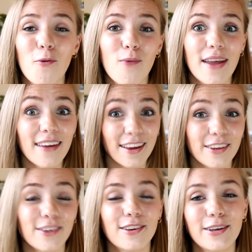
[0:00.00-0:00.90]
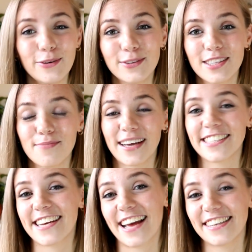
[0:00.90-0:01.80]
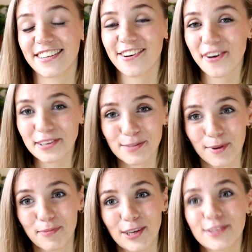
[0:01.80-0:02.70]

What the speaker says: whether you lose the magic as a cast member.